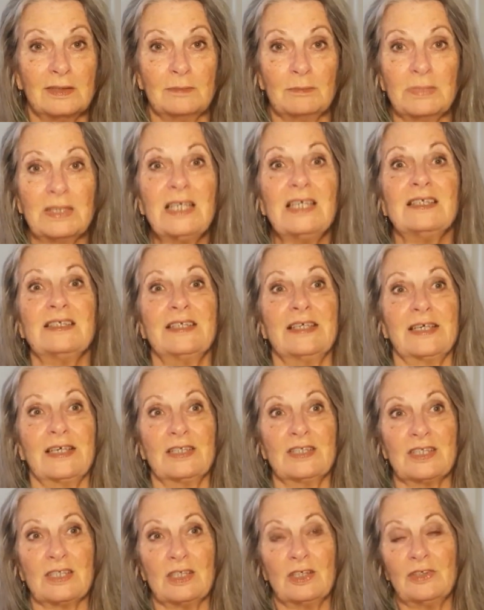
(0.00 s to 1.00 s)
Plus, it can
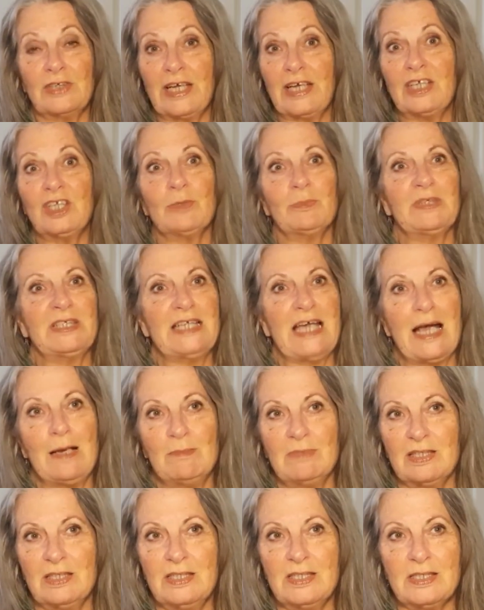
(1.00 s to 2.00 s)
slow down your
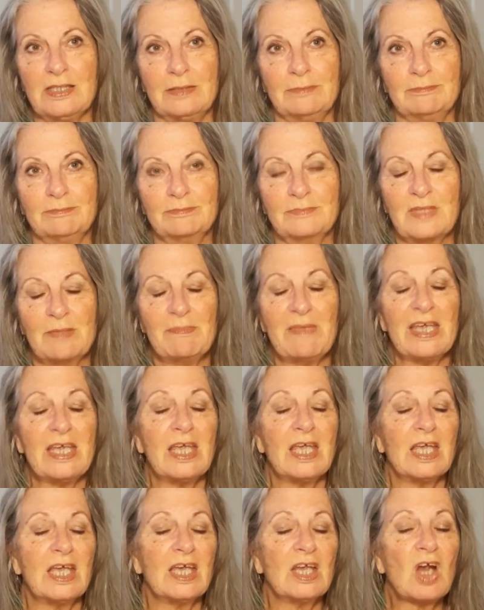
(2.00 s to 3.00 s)
metabolism,
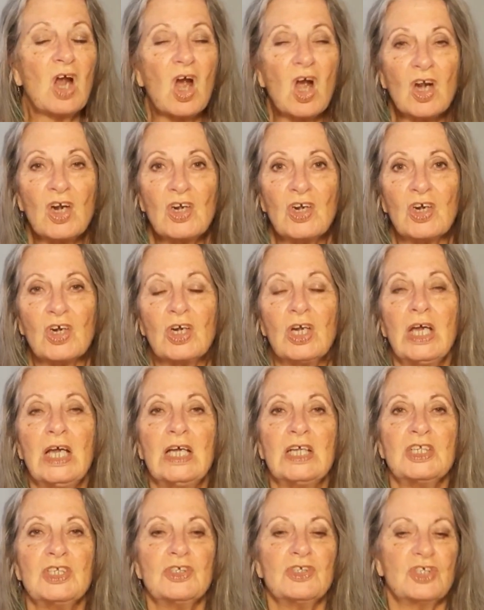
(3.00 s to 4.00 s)
making it harder to